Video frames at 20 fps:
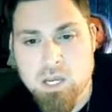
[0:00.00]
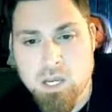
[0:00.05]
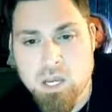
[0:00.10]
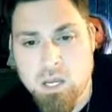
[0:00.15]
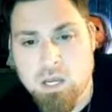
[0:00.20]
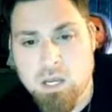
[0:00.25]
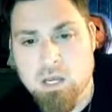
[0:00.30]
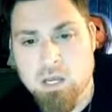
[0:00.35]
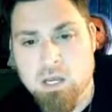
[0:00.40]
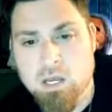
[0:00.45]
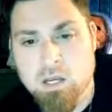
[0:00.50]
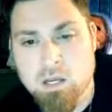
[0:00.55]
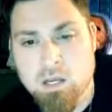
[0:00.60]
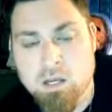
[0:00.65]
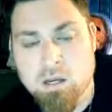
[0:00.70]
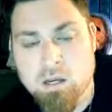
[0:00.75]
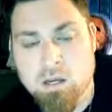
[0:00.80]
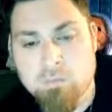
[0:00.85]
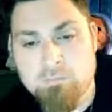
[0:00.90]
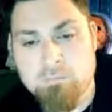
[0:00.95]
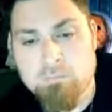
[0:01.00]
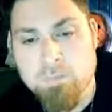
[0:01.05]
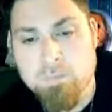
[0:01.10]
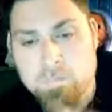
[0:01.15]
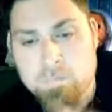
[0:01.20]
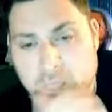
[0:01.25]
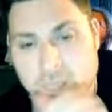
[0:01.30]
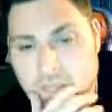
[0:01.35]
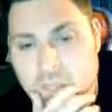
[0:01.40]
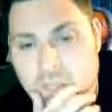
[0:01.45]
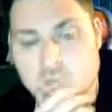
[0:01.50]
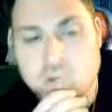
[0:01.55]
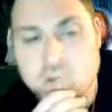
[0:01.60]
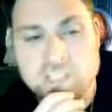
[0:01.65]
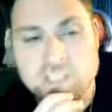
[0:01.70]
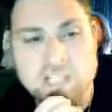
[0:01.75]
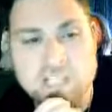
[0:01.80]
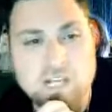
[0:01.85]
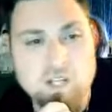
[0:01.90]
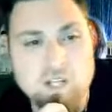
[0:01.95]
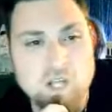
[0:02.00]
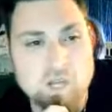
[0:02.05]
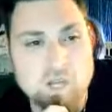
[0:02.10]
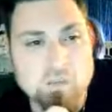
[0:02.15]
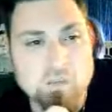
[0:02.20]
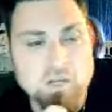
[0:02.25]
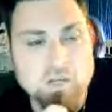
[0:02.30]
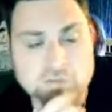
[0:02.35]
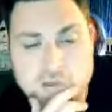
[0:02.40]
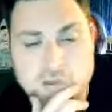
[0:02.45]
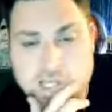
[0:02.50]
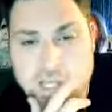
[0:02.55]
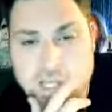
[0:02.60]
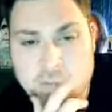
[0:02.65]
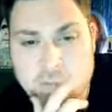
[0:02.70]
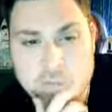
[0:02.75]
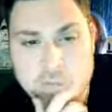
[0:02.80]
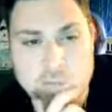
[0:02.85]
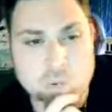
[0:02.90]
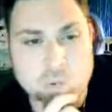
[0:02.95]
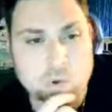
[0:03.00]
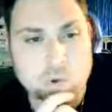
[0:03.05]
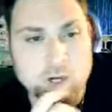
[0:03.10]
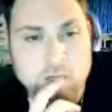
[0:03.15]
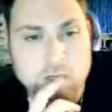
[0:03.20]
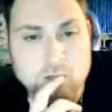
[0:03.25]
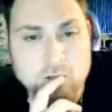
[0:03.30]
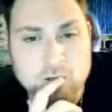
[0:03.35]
I used to watch that a lot, but I find that one boring.